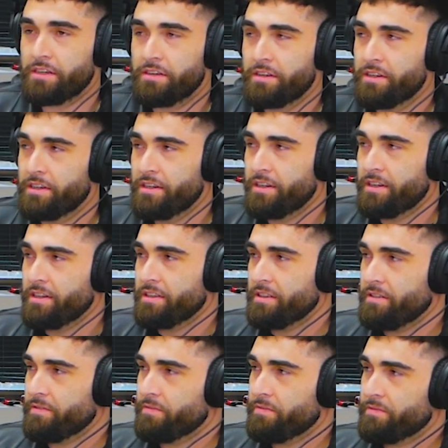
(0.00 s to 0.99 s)
song uh, gets me there.
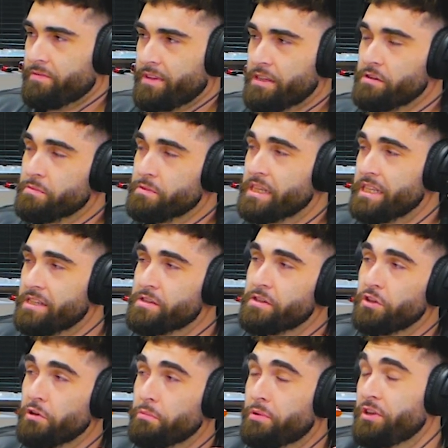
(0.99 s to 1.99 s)
That's what I'm saying. That's
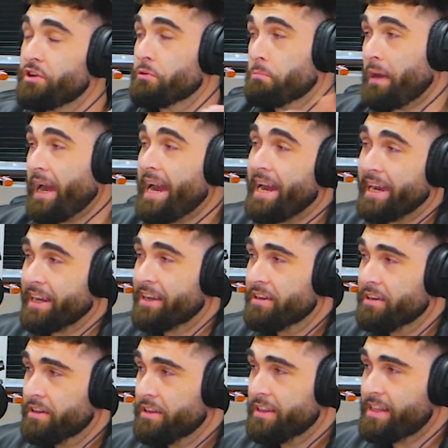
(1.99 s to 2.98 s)
something you can put in your bag.
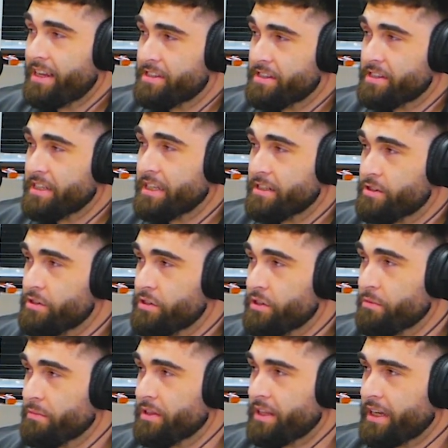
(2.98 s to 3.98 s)
Mm-hmm. That's the mm-hmm. thing too. You
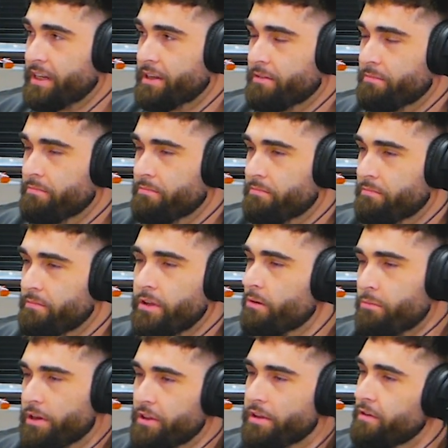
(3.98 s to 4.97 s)
can be like, no
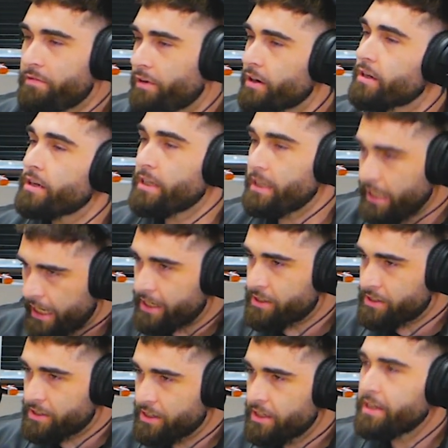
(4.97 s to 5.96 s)
motherfucker,
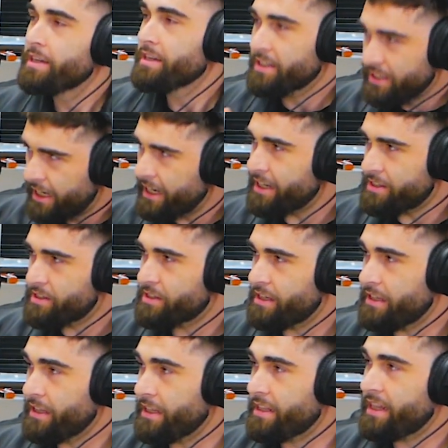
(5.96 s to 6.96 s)
yes, yes,
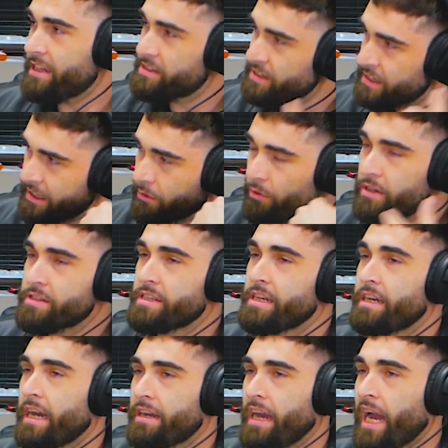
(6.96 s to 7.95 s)
and then that's like, what is
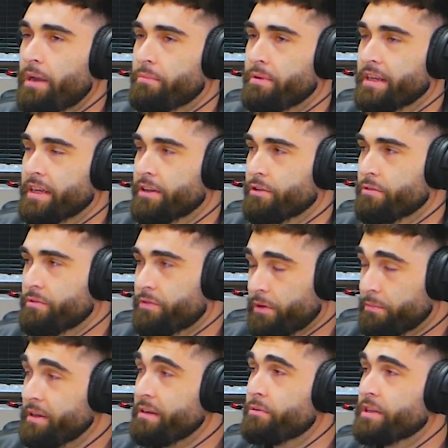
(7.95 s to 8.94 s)
that happening? And for
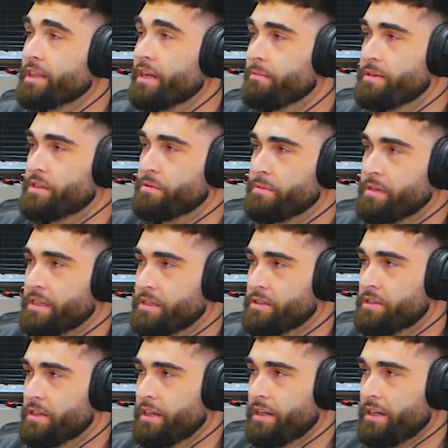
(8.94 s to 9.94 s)
me, what that means to me
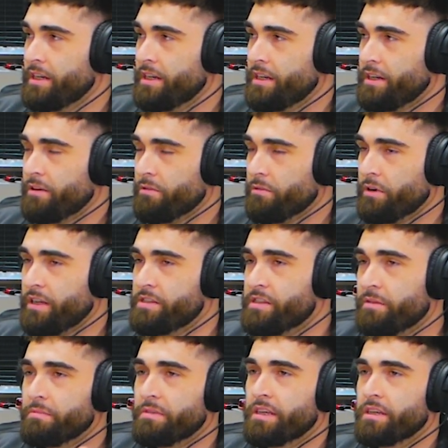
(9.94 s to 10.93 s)
is mm-hmm. when
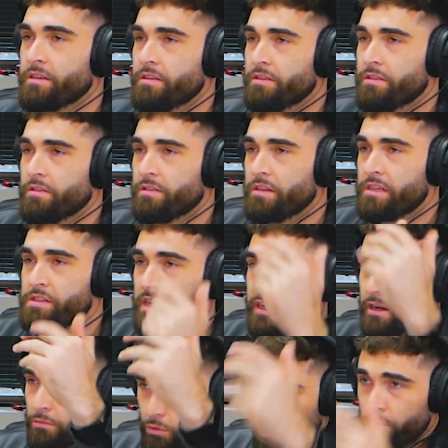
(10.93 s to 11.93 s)
something is like
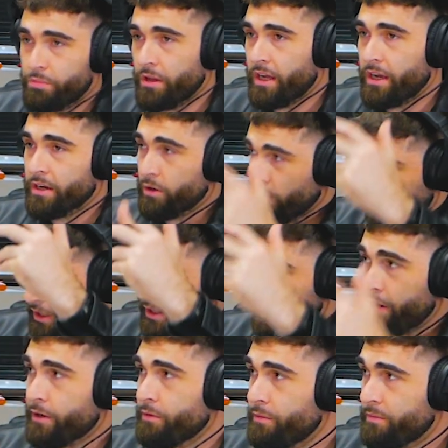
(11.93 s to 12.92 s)
a roadblock or a
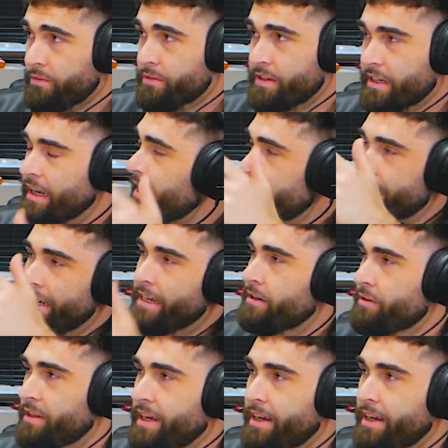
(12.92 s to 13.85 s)
no, it's like, oh, I can't do